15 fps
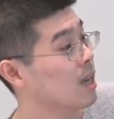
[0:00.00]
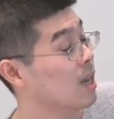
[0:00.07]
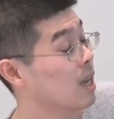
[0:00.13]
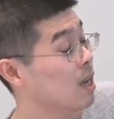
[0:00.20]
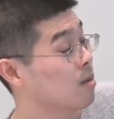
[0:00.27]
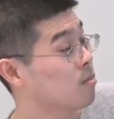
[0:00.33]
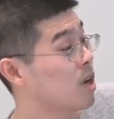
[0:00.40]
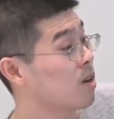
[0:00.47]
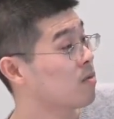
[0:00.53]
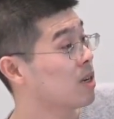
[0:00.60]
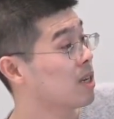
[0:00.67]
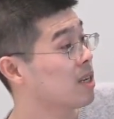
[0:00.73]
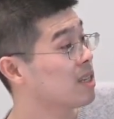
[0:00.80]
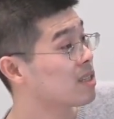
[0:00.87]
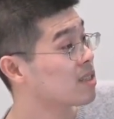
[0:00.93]
more
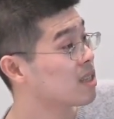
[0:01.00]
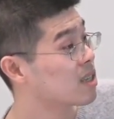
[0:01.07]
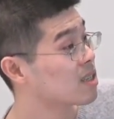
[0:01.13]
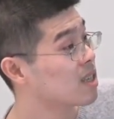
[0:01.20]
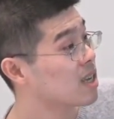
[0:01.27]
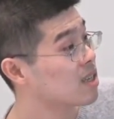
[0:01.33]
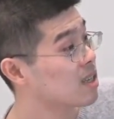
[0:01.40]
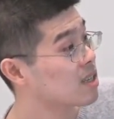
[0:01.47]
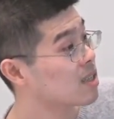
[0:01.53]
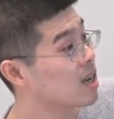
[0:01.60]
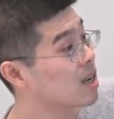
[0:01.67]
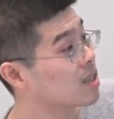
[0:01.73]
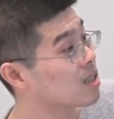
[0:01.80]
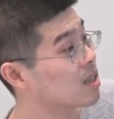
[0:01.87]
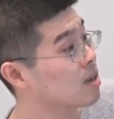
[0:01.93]
realistic setting
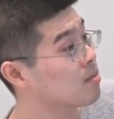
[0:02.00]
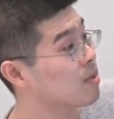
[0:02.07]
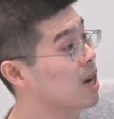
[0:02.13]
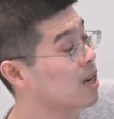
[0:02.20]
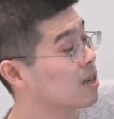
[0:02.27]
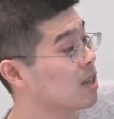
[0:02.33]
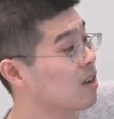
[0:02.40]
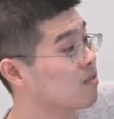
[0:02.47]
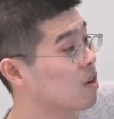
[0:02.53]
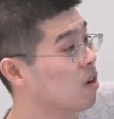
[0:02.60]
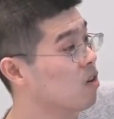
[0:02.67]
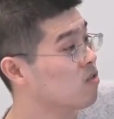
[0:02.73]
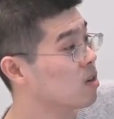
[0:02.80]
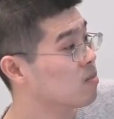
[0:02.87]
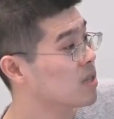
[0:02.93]
that the buyer never
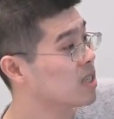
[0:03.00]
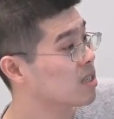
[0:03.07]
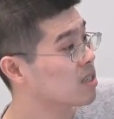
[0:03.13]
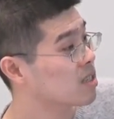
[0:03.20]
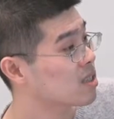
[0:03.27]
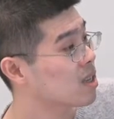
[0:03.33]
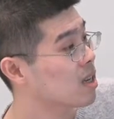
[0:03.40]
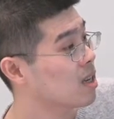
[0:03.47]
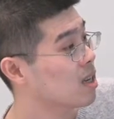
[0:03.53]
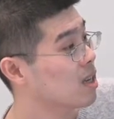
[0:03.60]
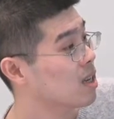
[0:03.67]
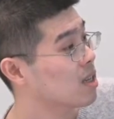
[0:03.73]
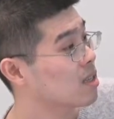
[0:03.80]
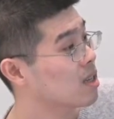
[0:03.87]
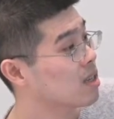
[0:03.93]
overbids,
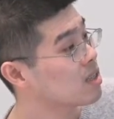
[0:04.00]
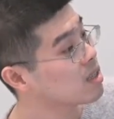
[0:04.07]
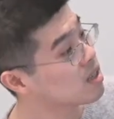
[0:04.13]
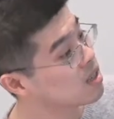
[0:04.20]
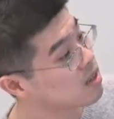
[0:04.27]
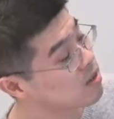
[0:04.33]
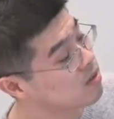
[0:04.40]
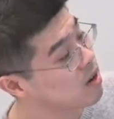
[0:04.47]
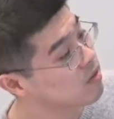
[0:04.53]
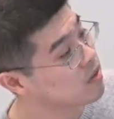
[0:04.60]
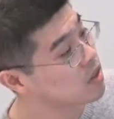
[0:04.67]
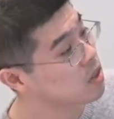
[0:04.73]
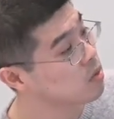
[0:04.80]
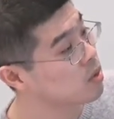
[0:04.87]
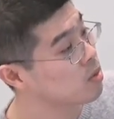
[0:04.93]
then the
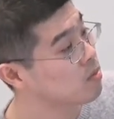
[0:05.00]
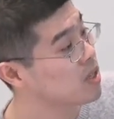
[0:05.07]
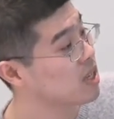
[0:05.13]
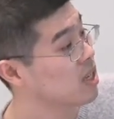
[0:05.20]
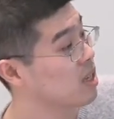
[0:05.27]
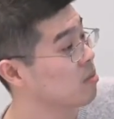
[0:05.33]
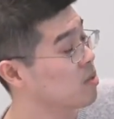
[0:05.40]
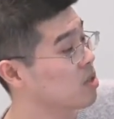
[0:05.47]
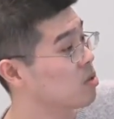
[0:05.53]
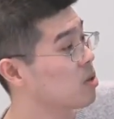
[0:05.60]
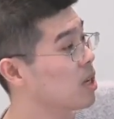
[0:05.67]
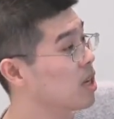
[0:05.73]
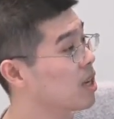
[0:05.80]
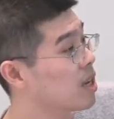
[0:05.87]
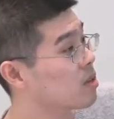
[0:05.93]
revenue will be in
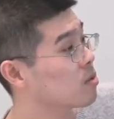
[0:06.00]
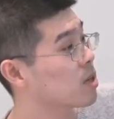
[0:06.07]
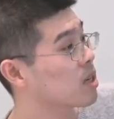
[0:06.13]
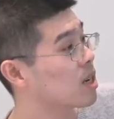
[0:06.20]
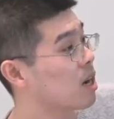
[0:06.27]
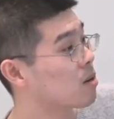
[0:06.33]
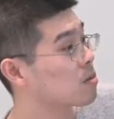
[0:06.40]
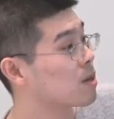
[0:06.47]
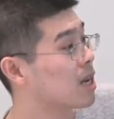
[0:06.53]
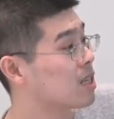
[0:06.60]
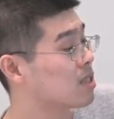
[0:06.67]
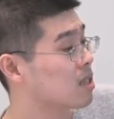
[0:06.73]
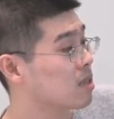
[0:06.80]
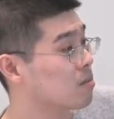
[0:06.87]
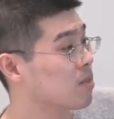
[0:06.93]
between, and we
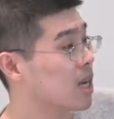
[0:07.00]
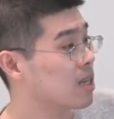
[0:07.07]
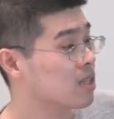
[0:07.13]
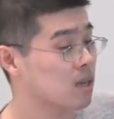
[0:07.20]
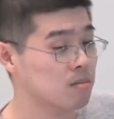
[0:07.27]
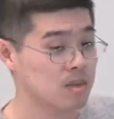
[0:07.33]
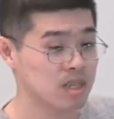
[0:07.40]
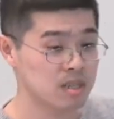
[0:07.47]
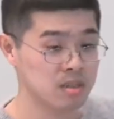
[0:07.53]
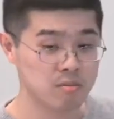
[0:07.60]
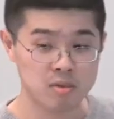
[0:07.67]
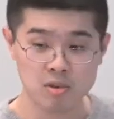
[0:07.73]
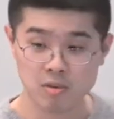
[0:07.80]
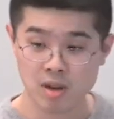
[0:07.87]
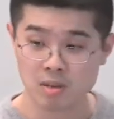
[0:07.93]
characterize it by some linear
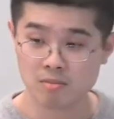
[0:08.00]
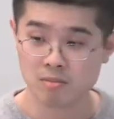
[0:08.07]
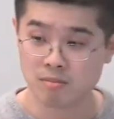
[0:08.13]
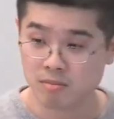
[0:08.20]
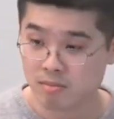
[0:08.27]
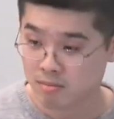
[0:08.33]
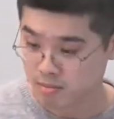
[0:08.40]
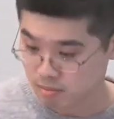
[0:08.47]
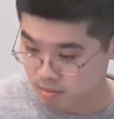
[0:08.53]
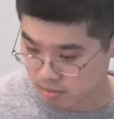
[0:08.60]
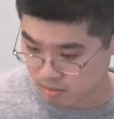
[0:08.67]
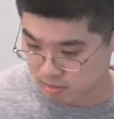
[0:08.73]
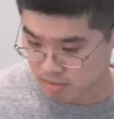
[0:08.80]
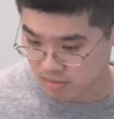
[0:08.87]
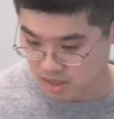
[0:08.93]
program.
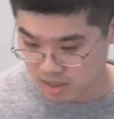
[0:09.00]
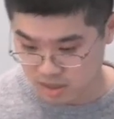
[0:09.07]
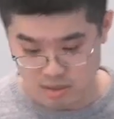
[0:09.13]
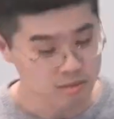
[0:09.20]
Okay,